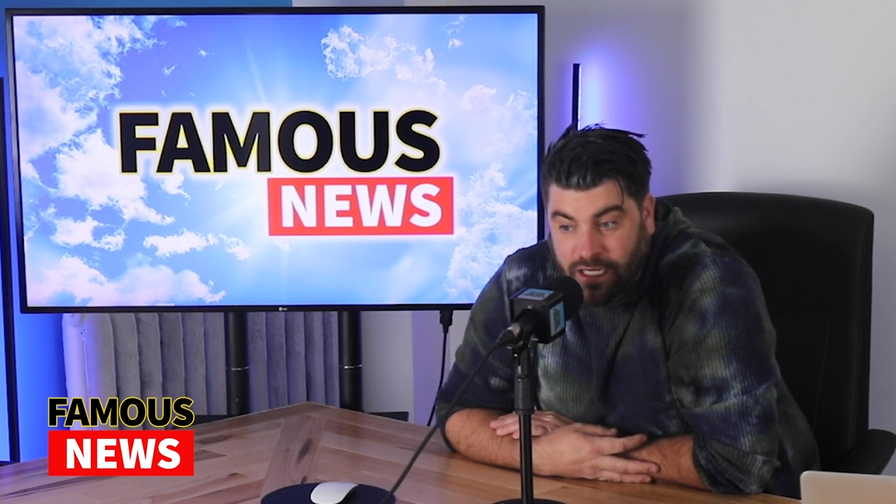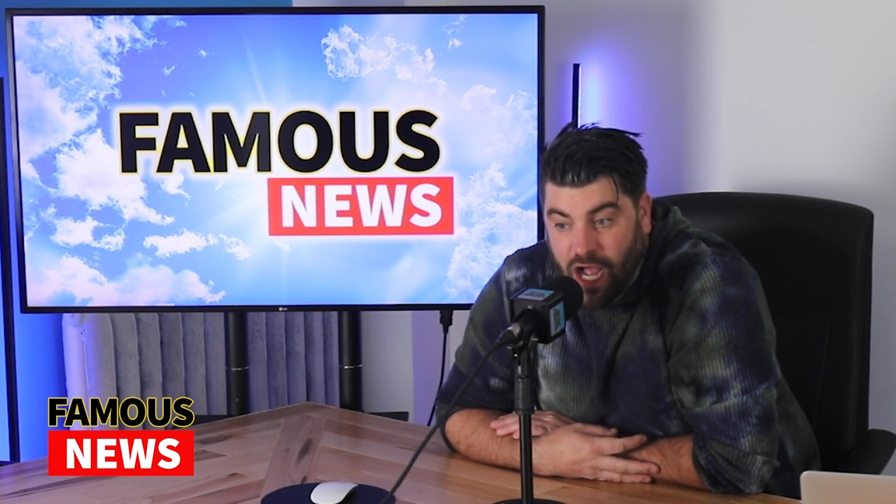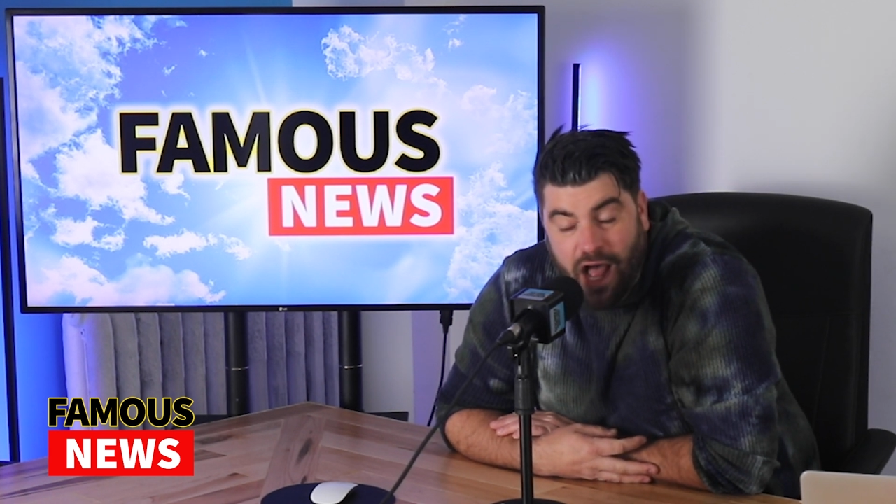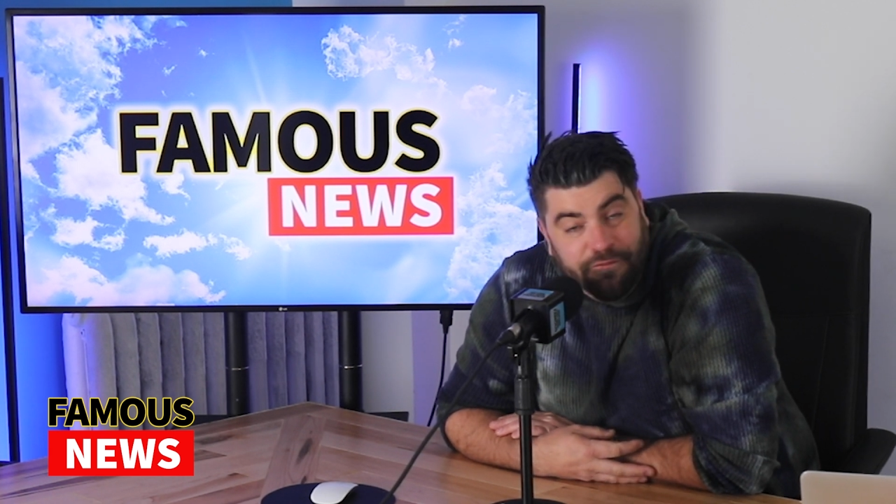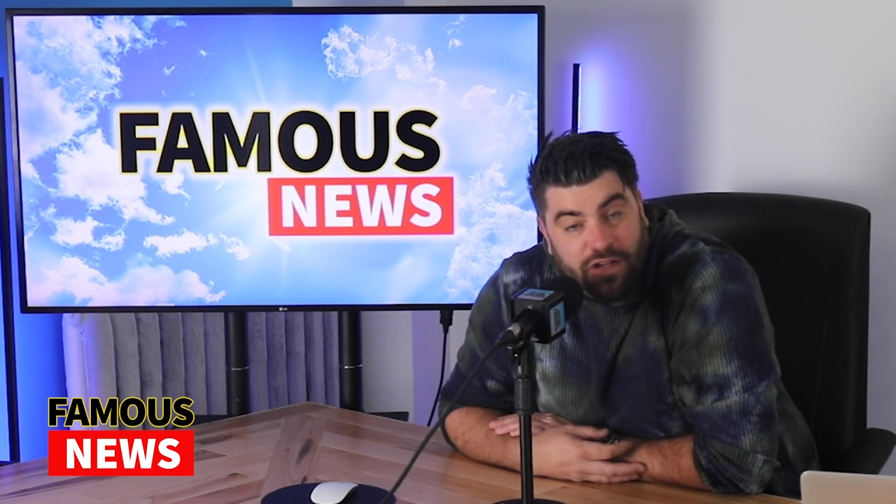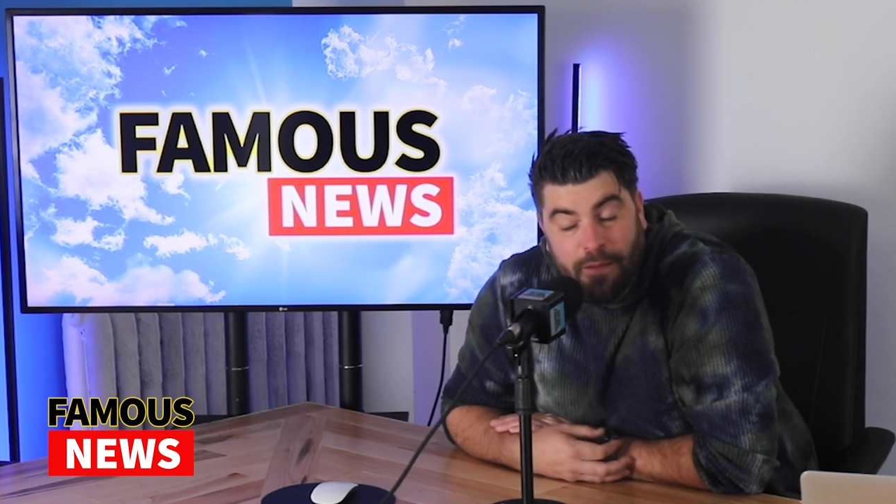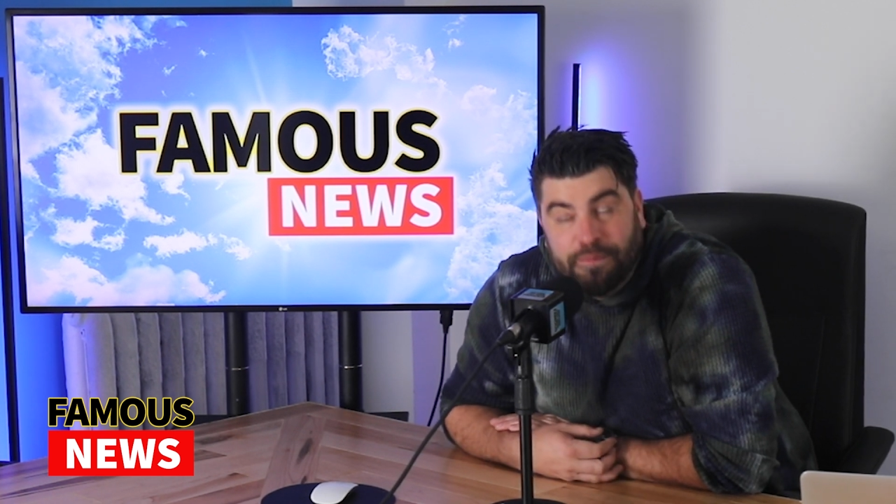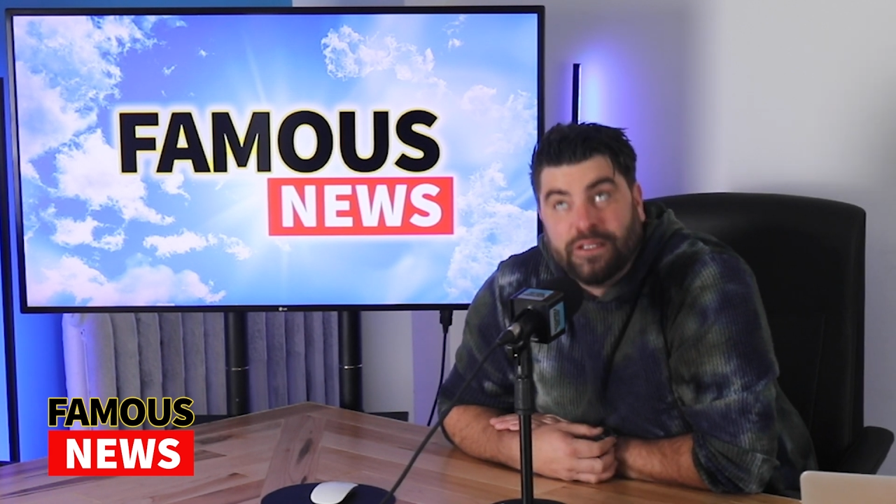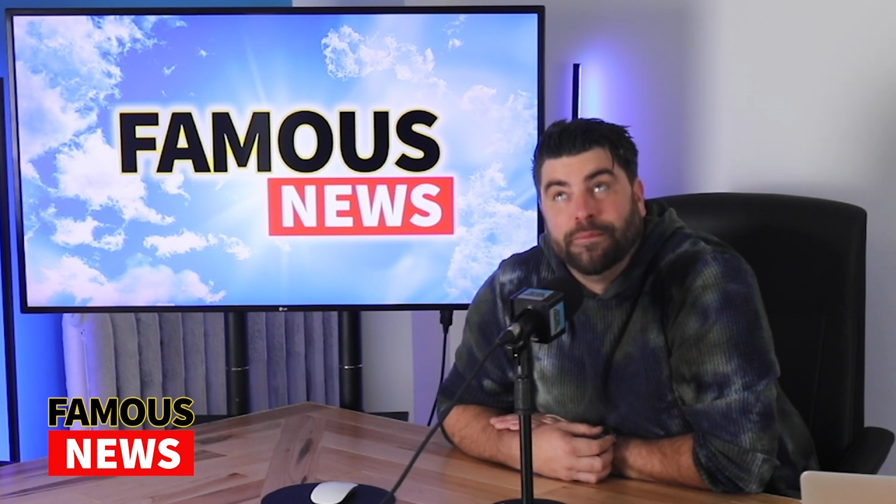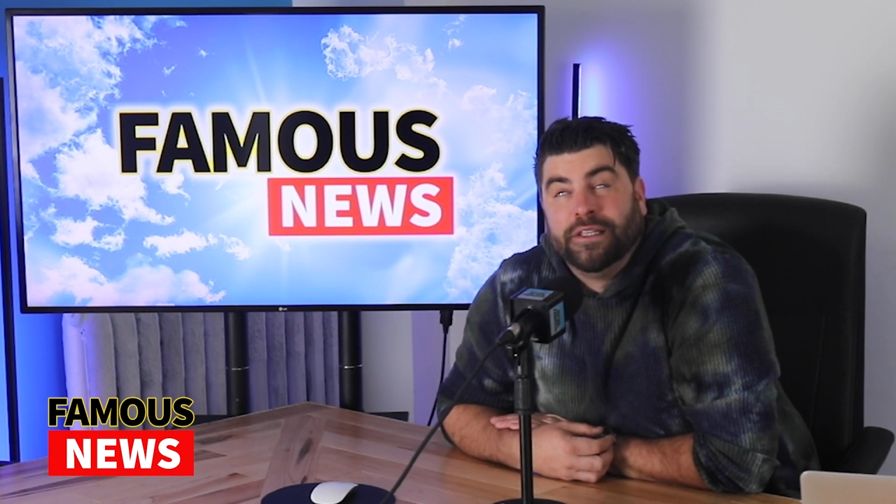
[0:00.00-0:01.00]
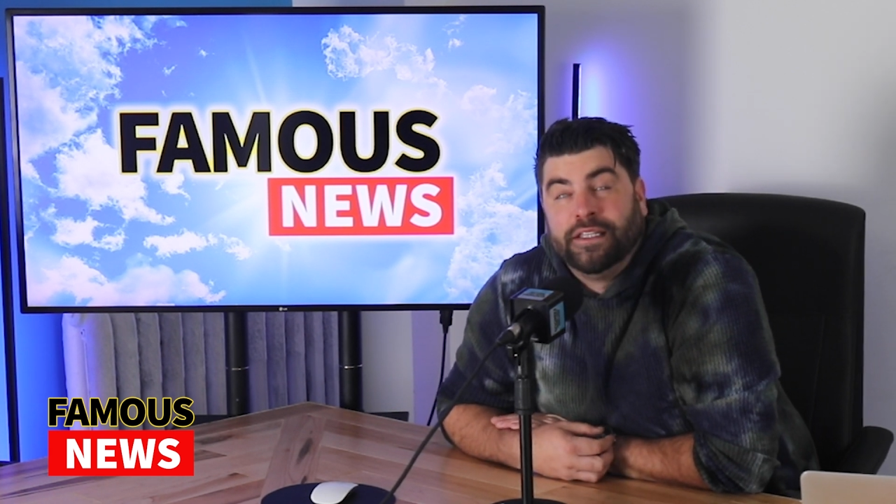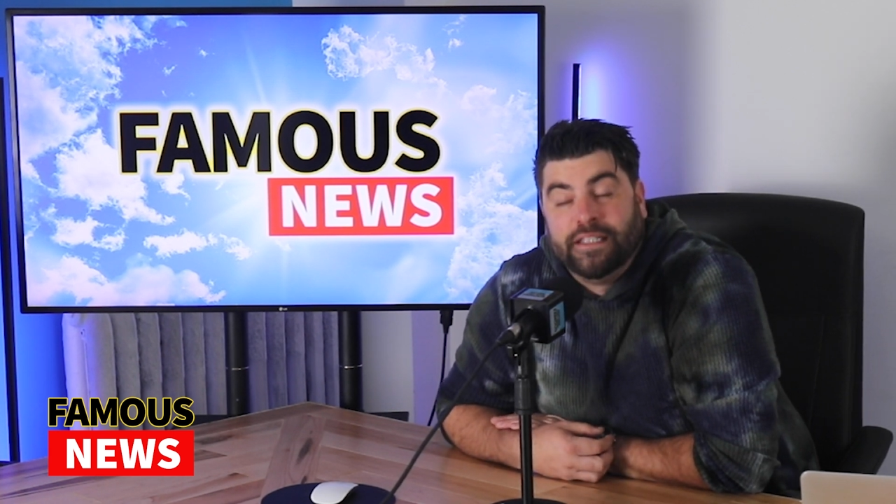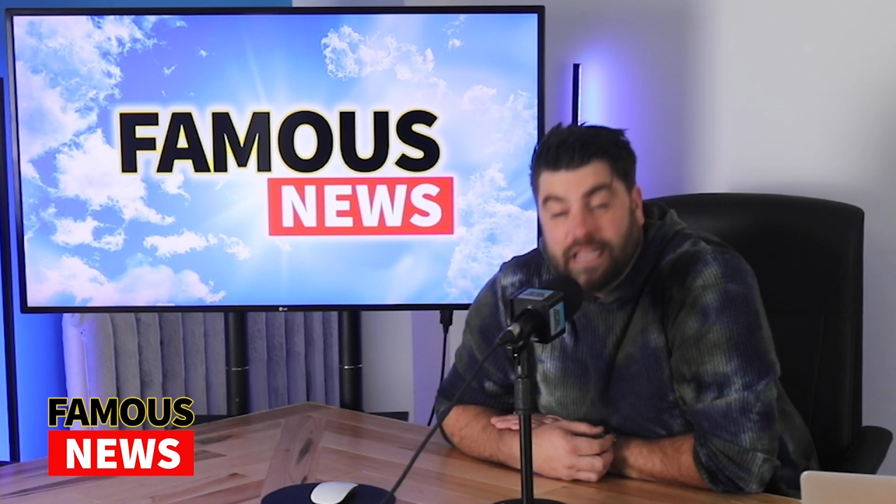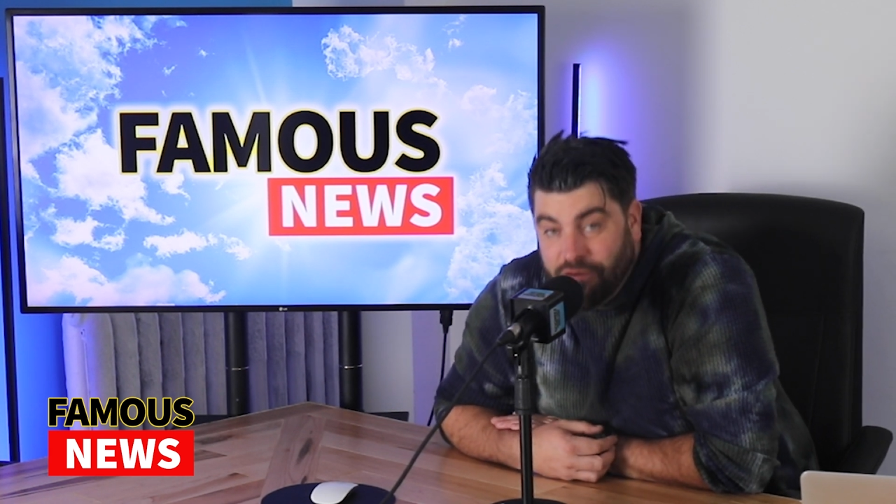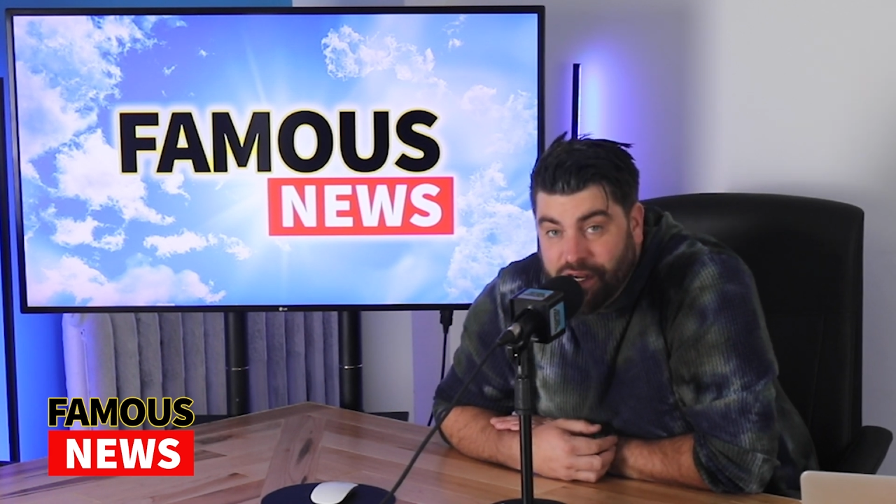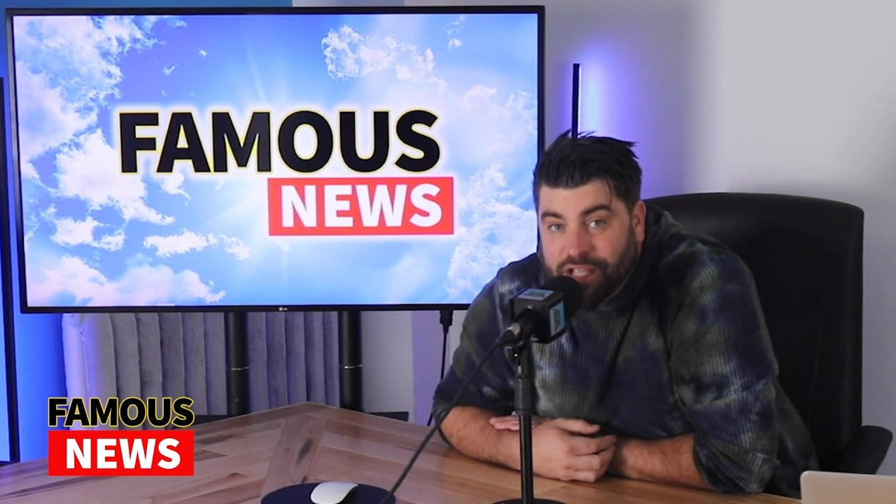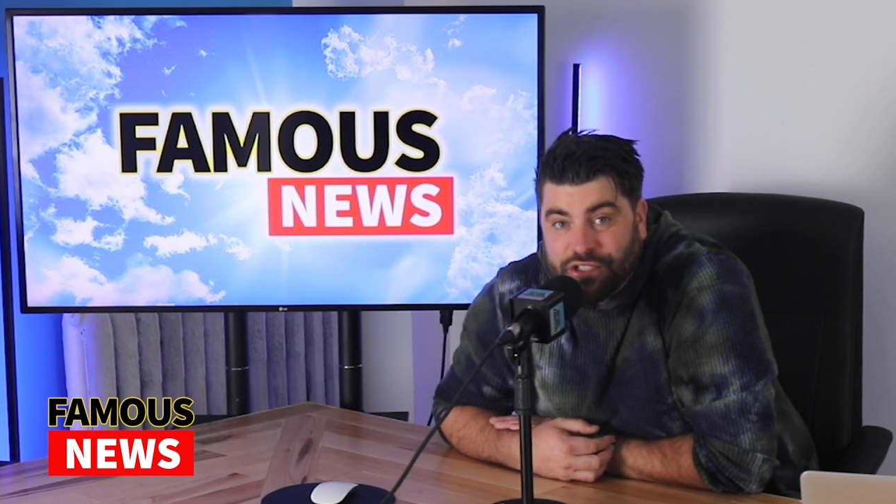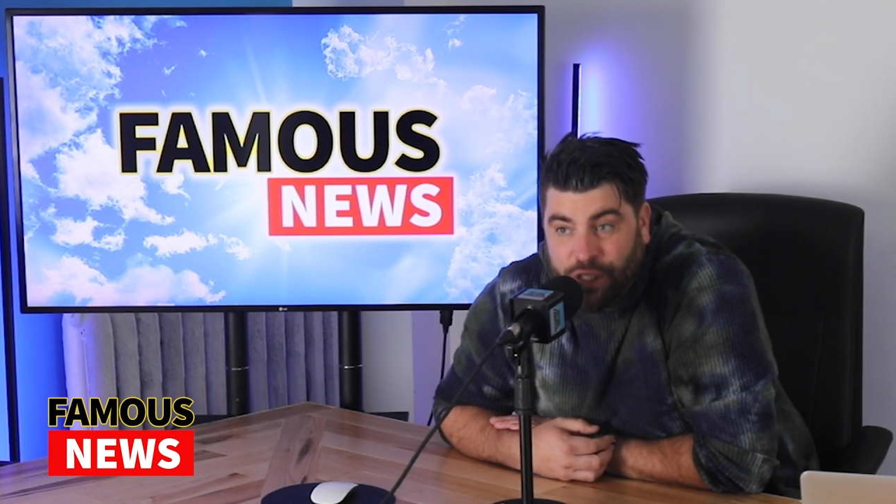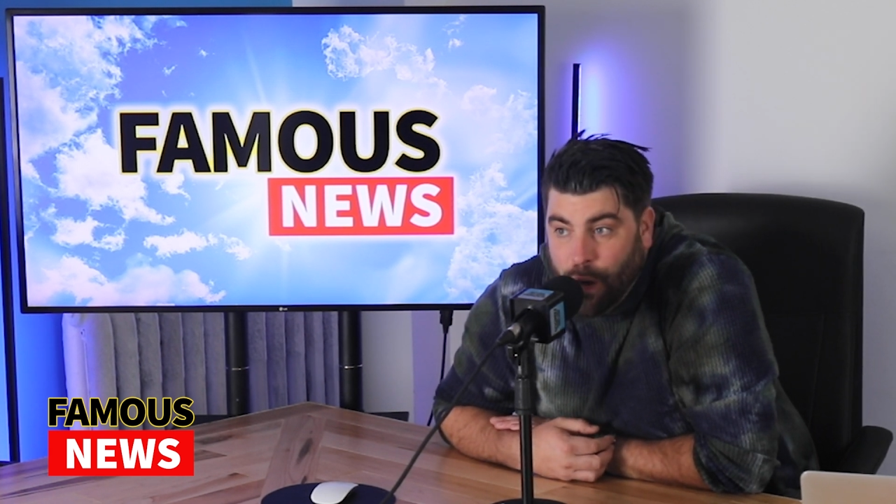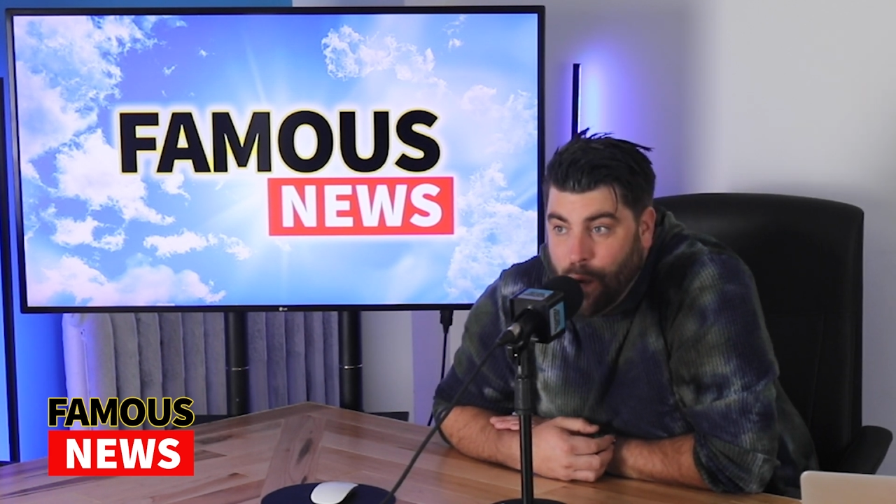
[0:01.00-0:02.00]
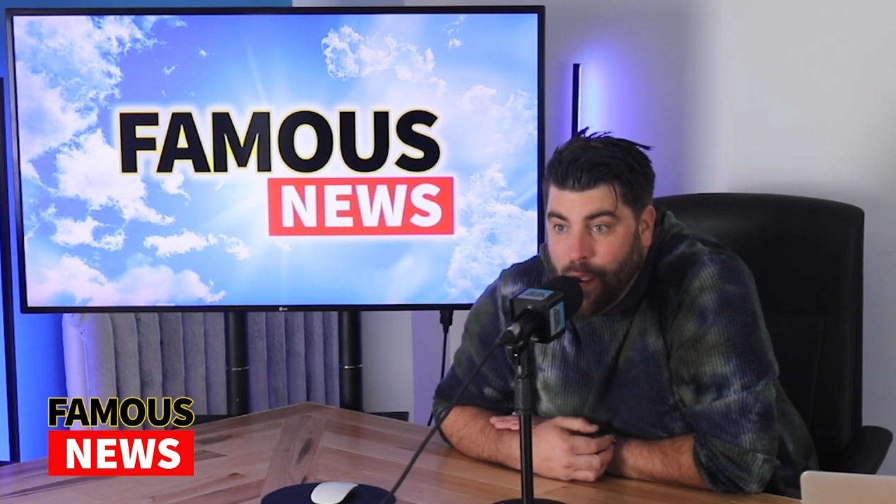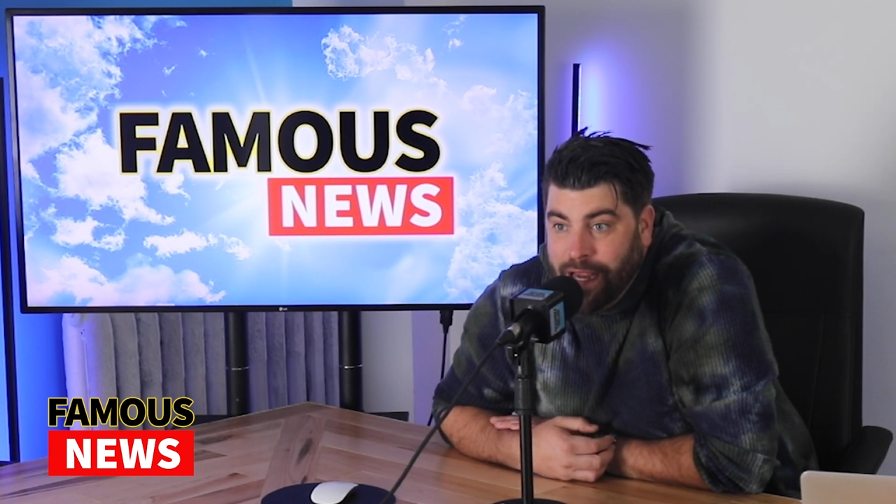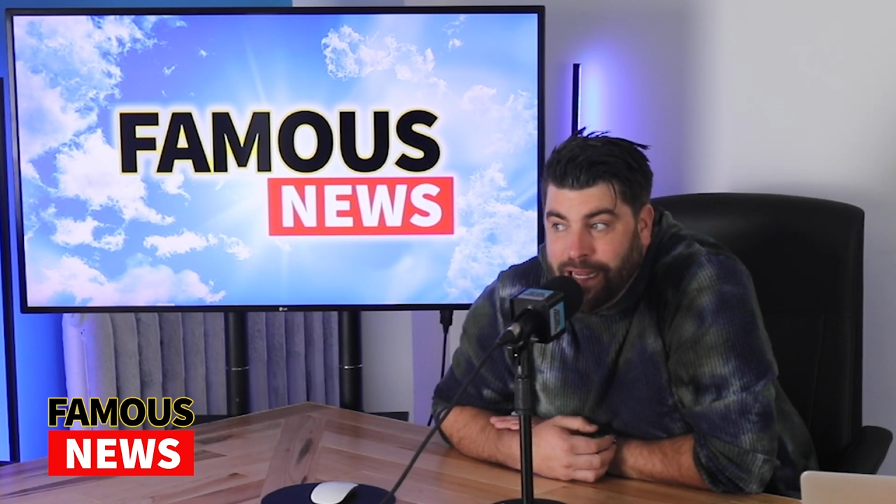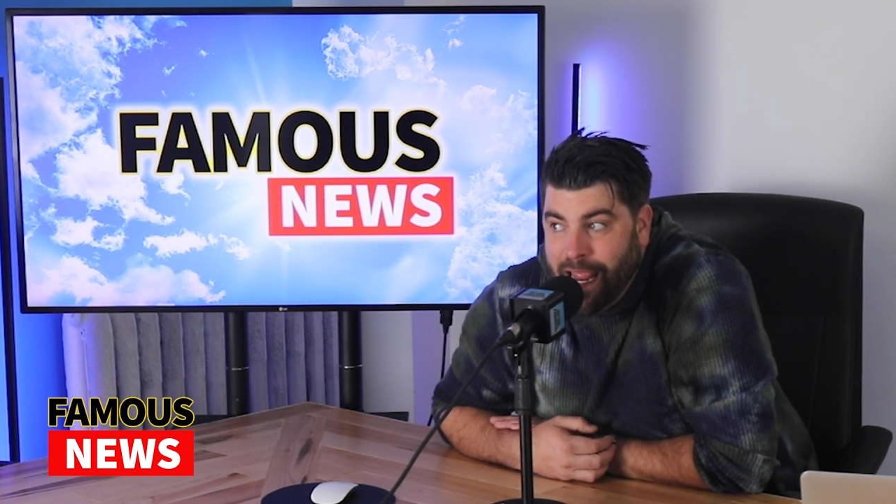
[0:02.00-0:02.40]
coughed up some serious coin,